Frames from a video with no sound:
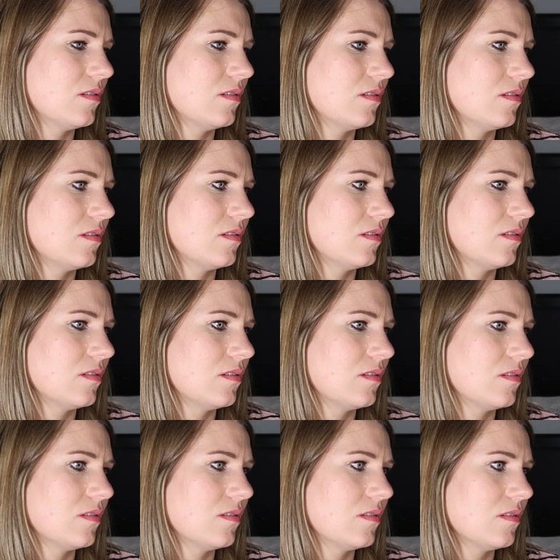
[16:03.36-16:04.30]

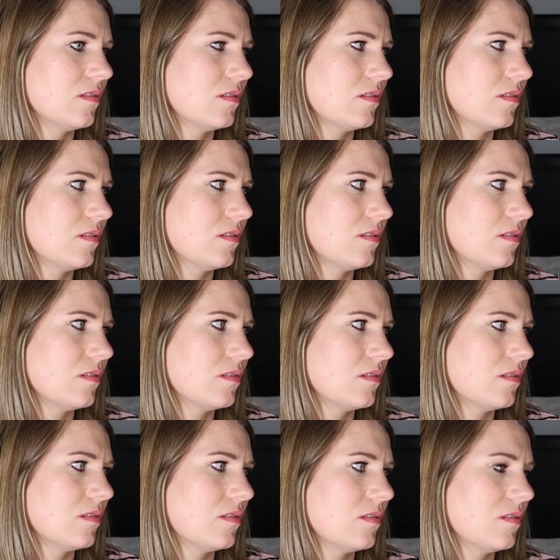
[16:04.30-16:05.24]

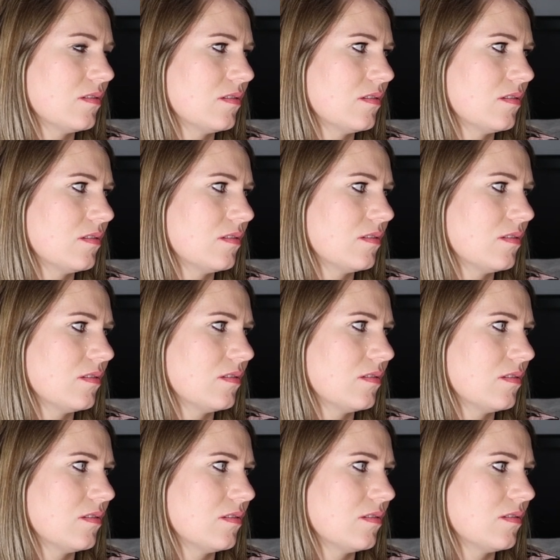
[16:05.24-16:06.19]

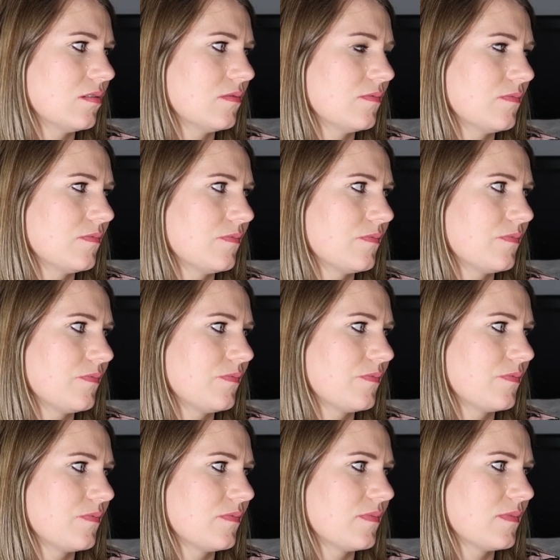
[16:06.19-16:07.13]

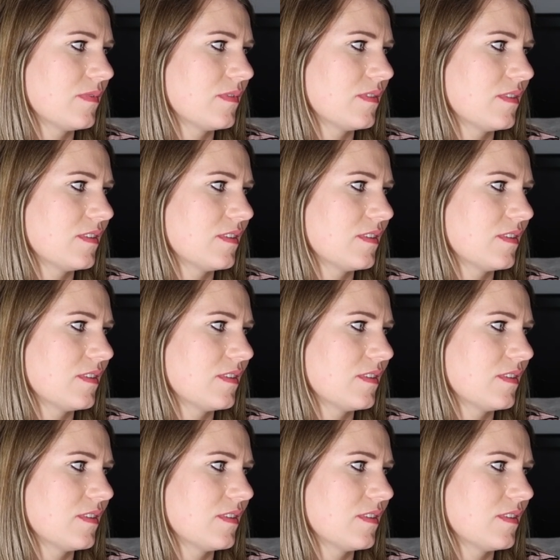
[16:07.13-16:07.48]
[no speech]